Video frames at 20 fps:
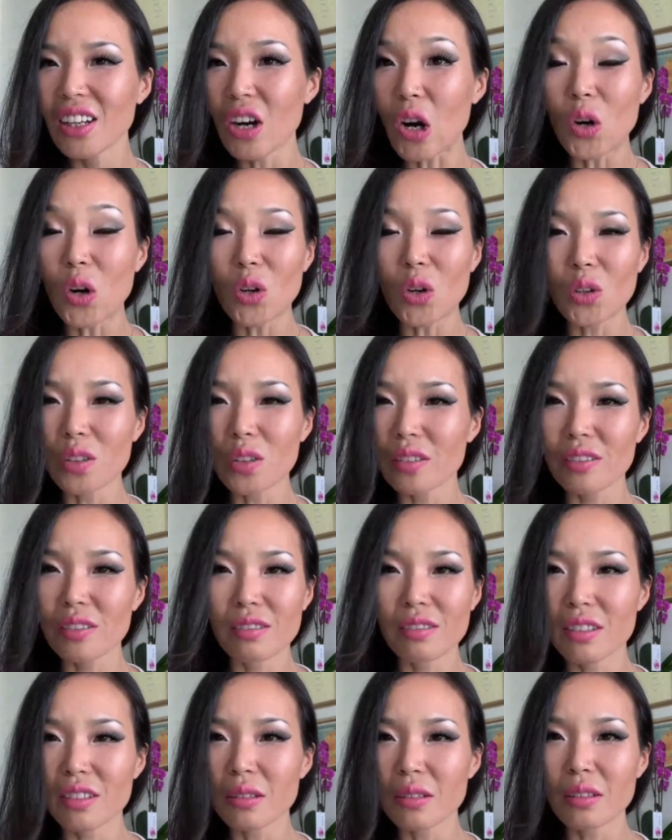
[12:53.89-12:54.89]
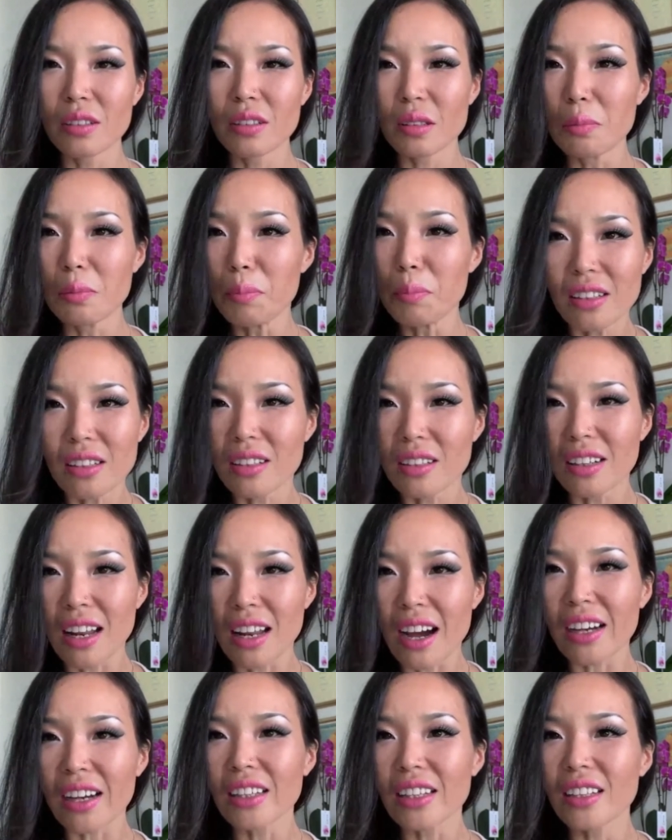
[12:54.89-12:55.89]
or the, the middle
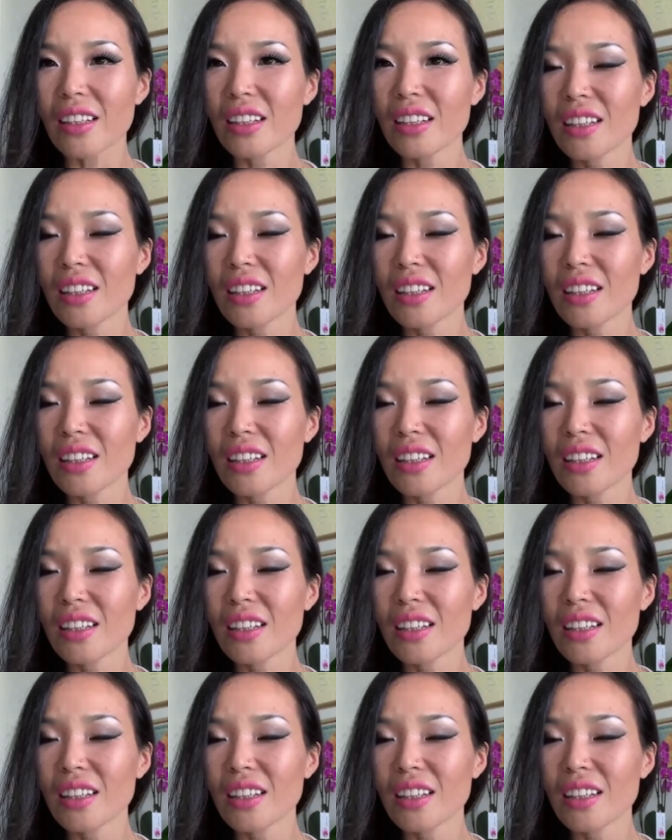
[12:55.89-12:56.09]
line.